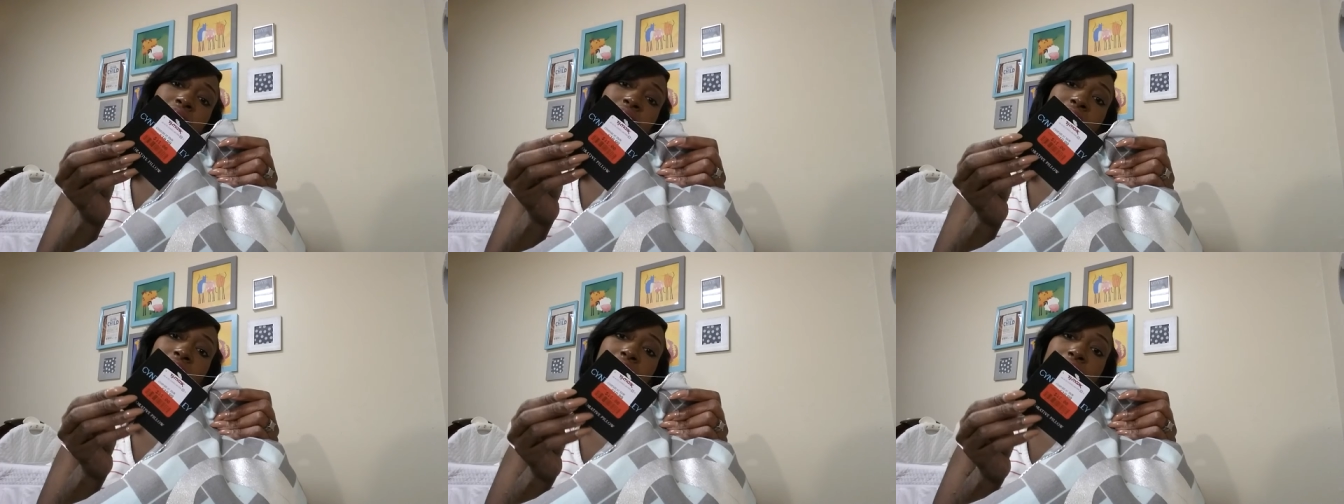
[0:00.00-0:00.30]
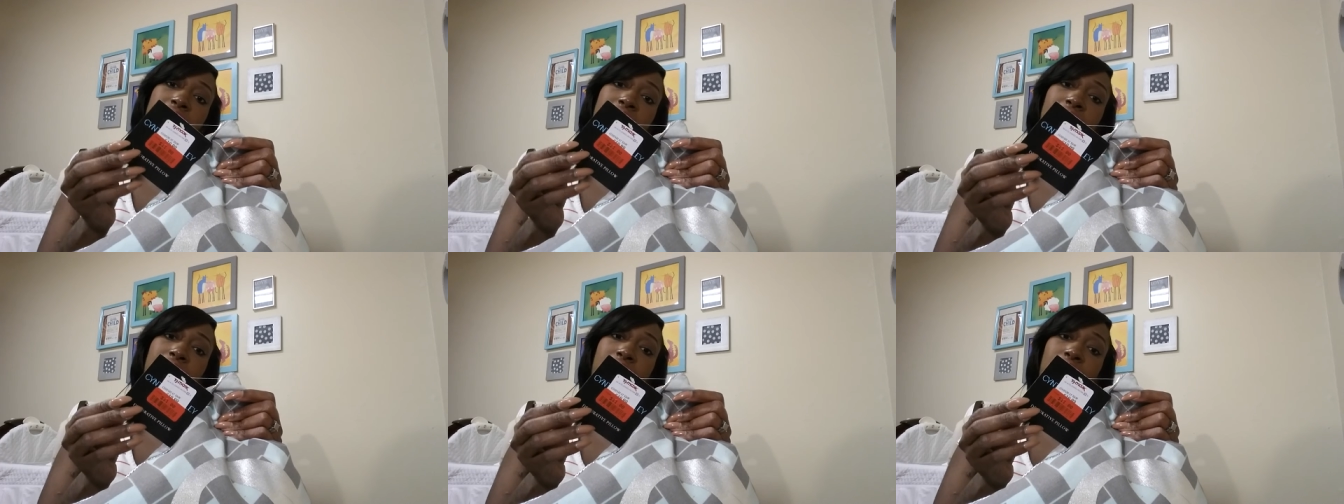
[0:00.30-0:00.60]

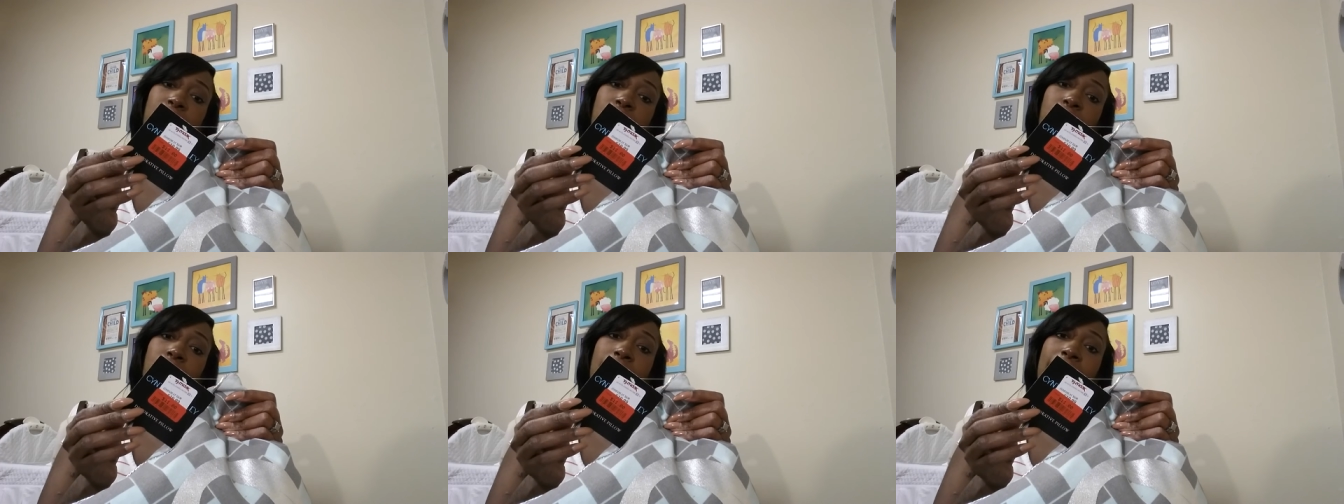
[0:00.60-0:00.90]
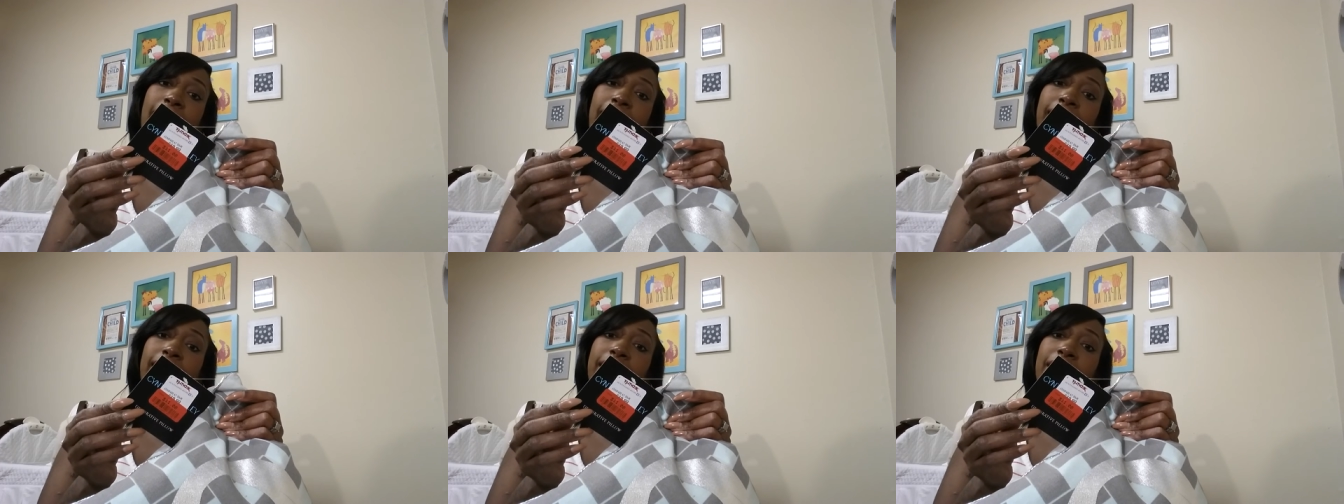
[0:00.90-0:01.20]
Cynthia
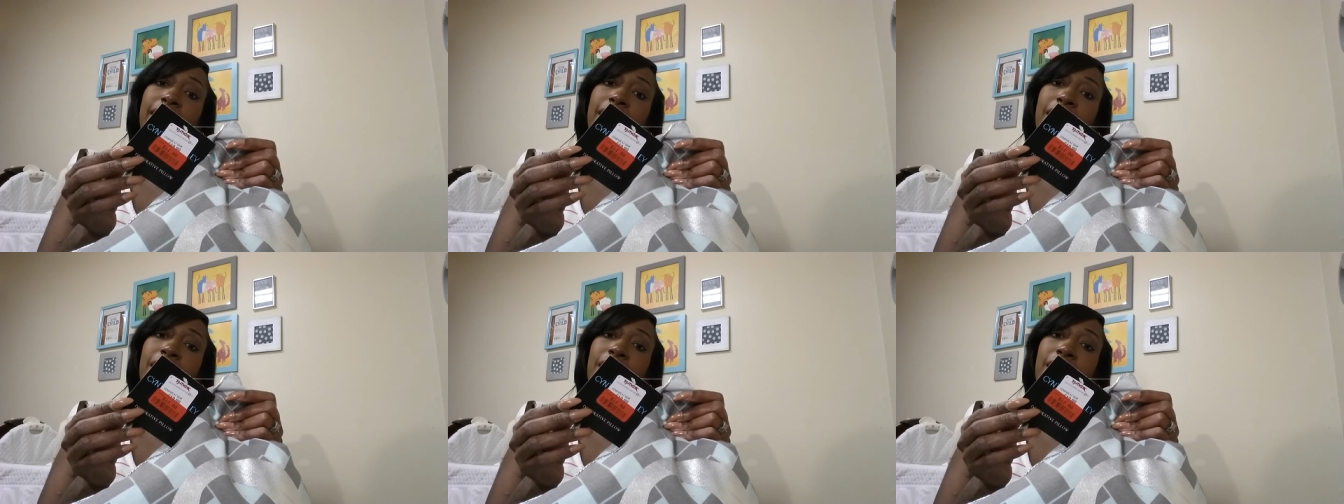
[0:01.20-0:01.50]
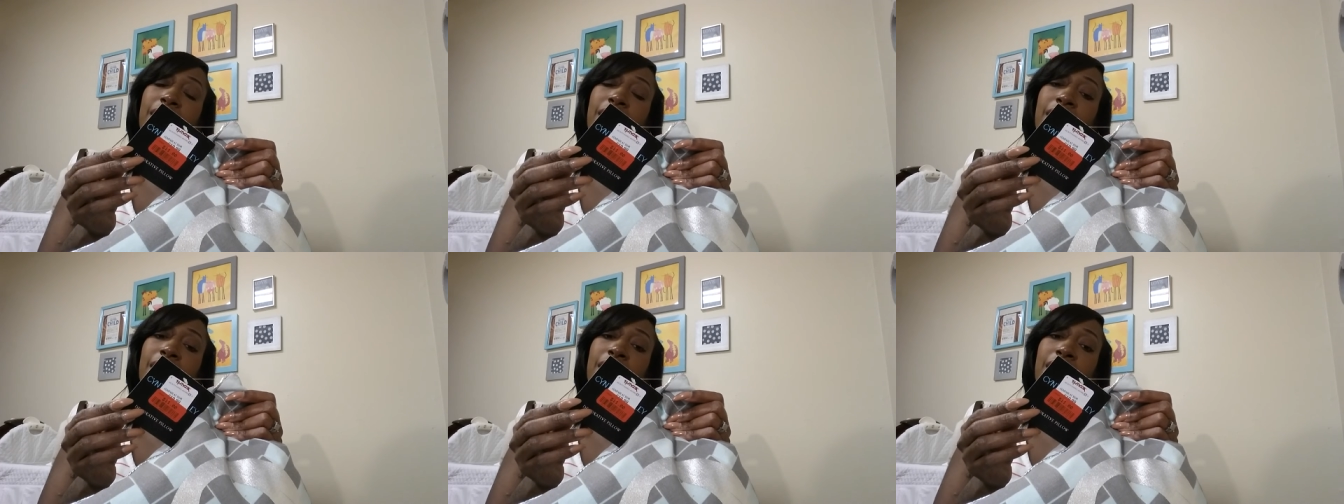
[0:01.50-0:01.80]
Rowley
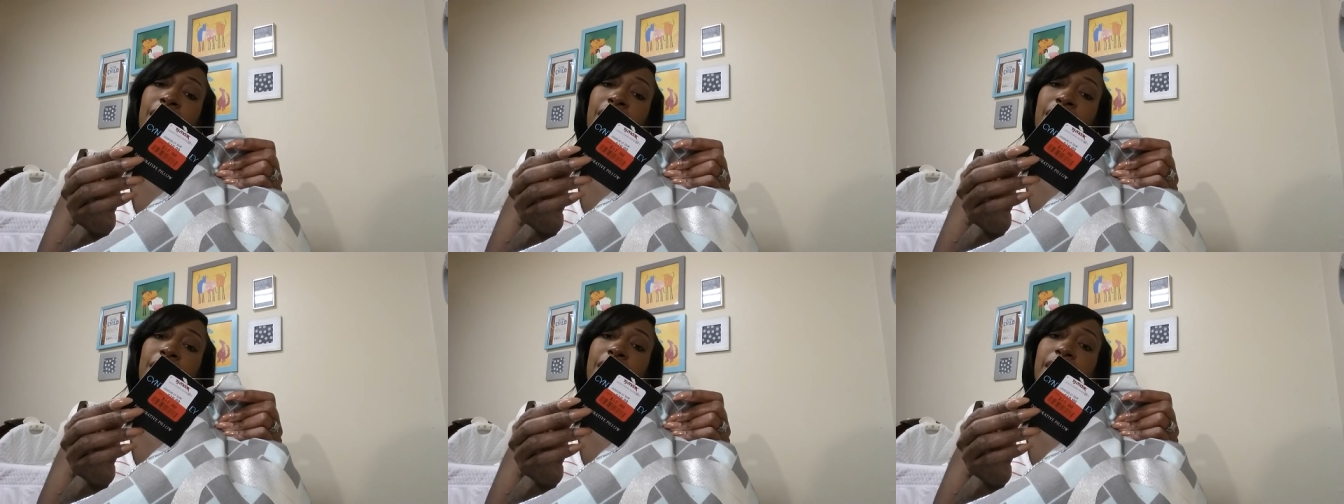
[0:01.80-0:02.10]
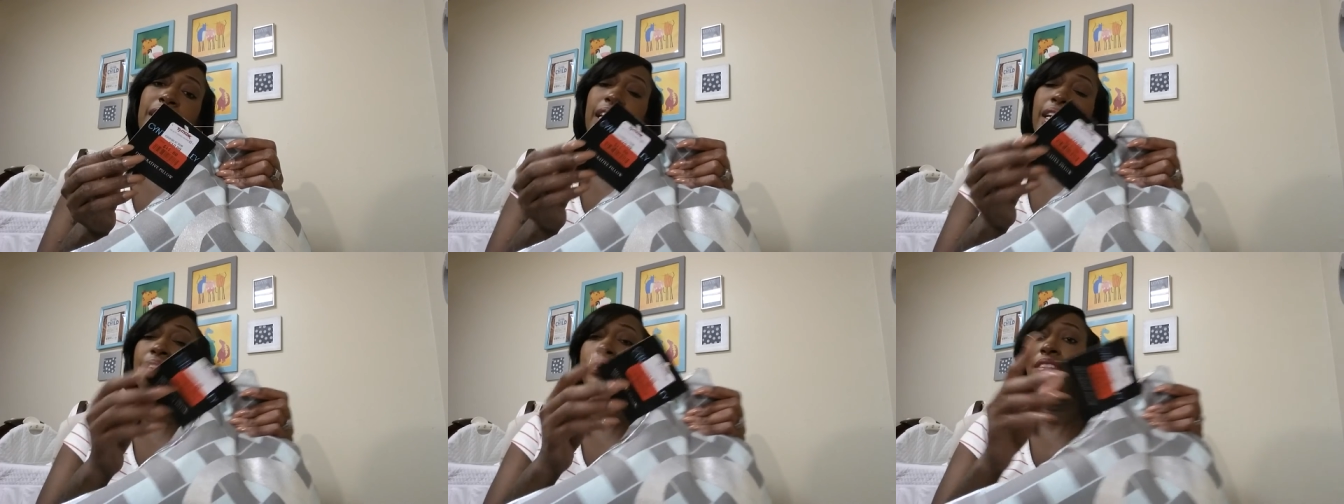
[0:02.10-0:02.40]

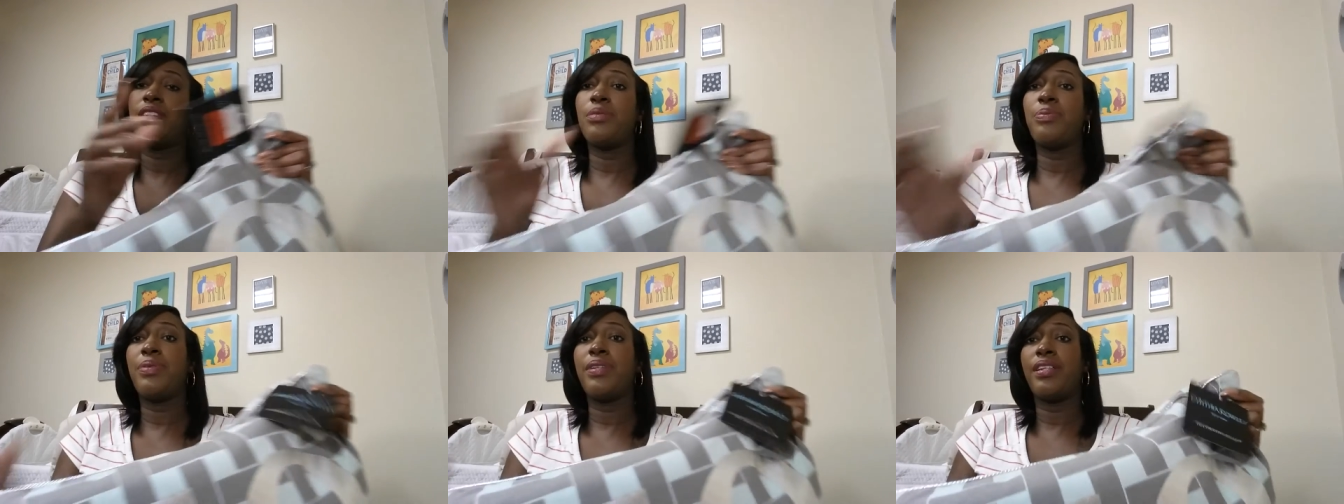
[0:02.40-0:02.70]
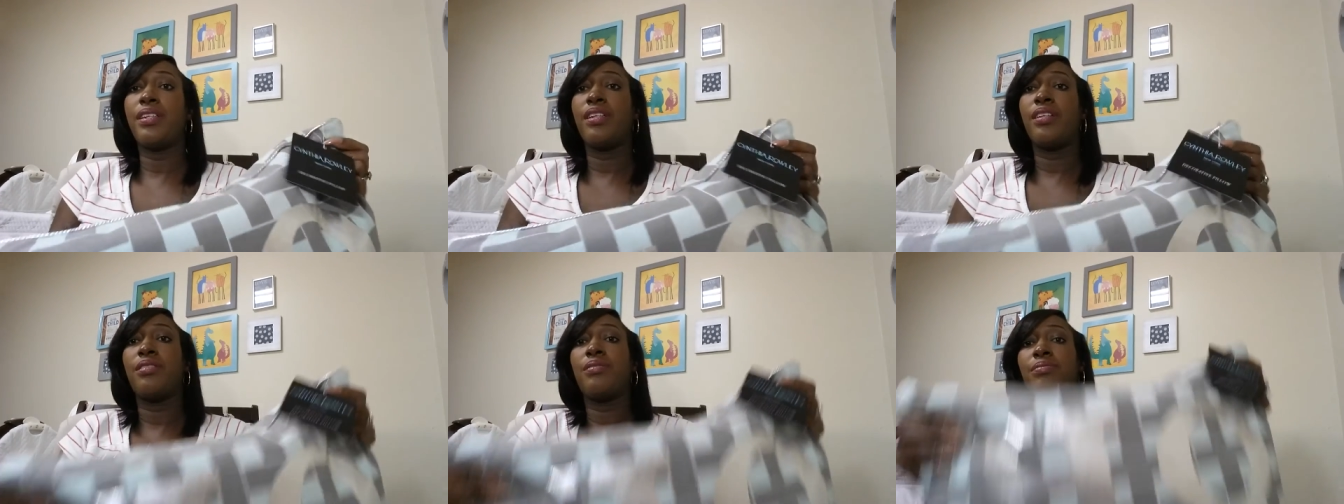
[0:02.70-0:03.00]
decorative
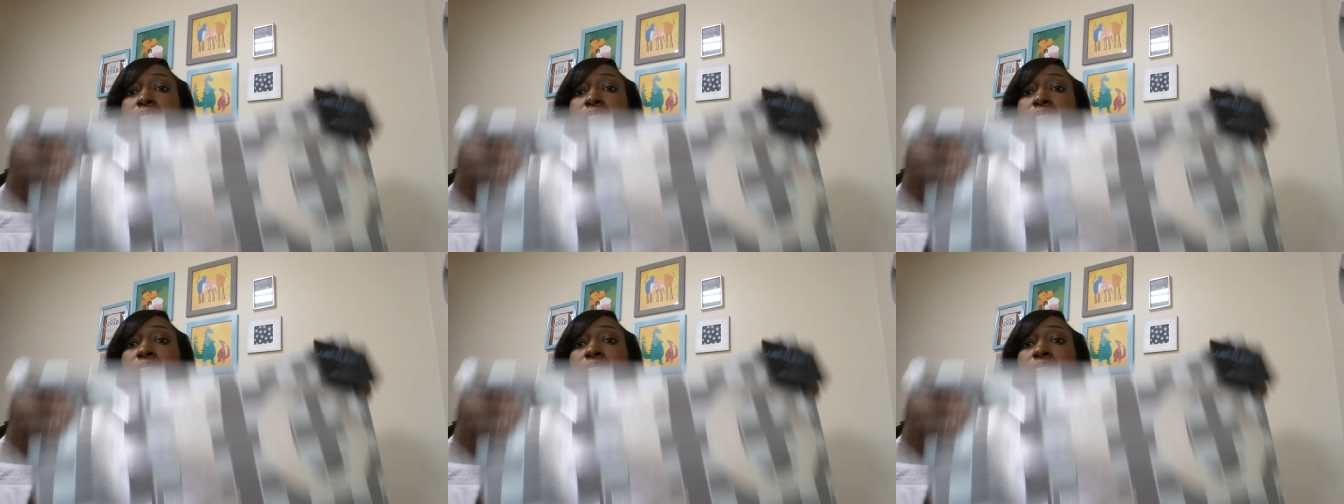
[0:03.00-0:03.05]
pillow.